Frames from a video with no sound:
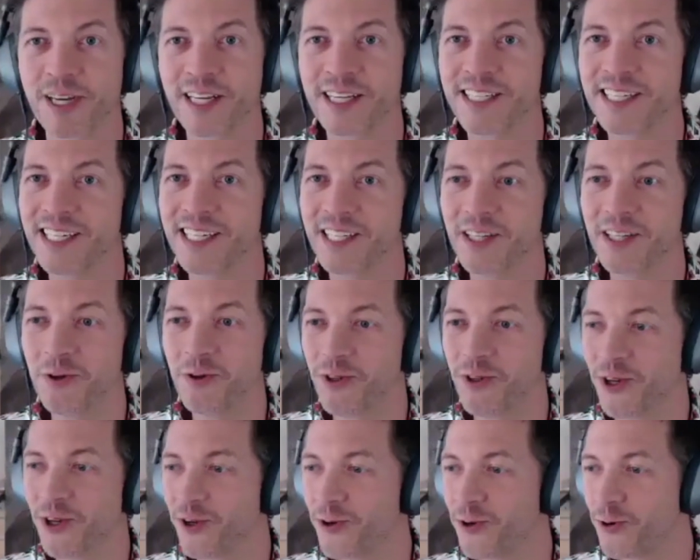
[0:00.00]
as we
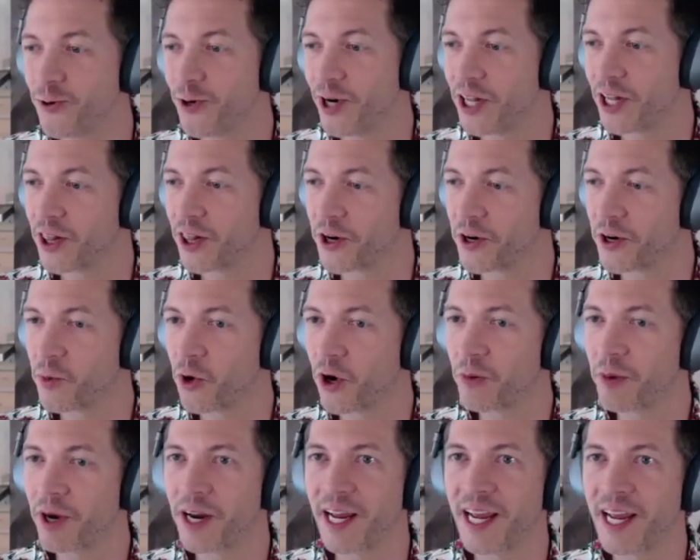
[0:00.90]
continue to
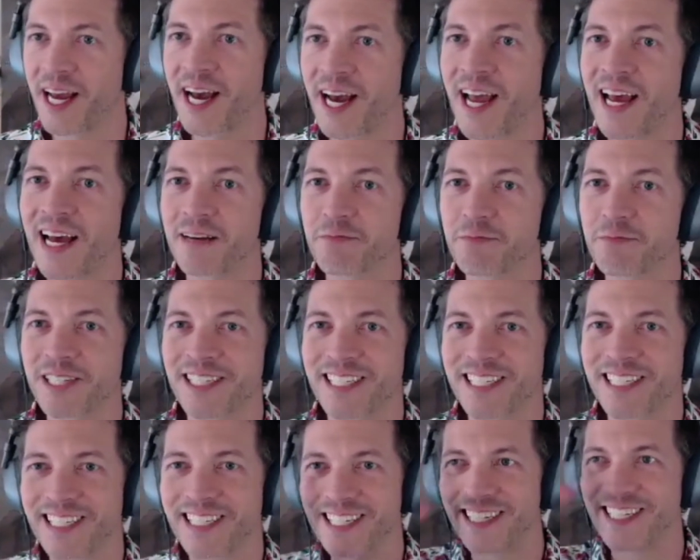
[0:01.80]
learn more about AI
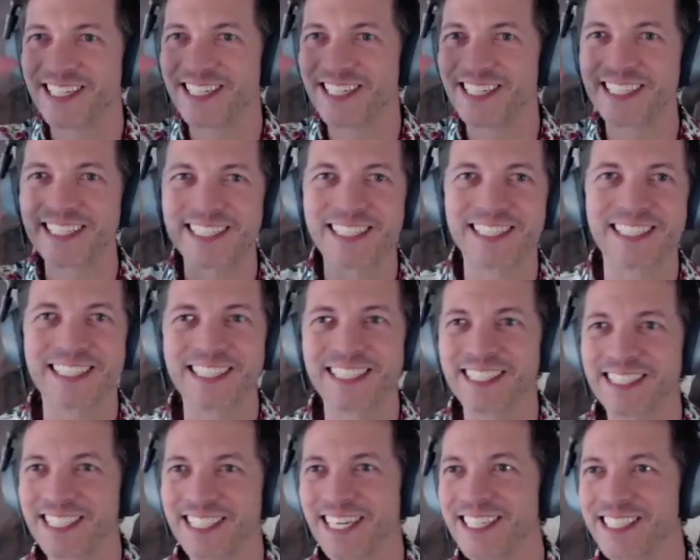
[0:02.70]
apps.
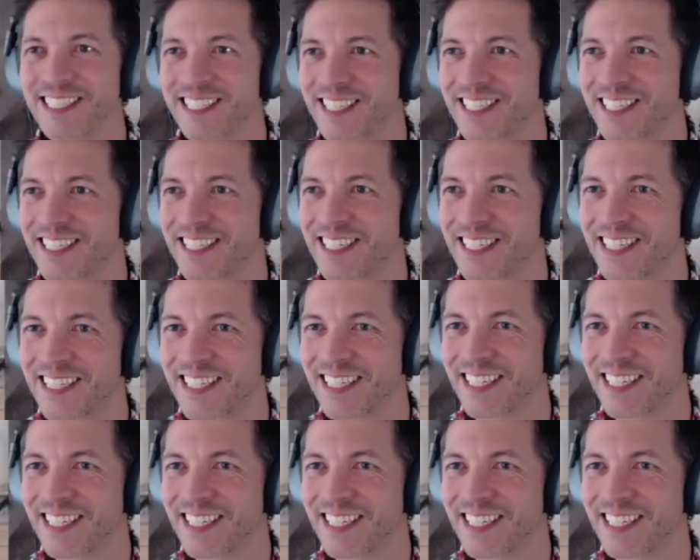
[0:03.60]
Cheers.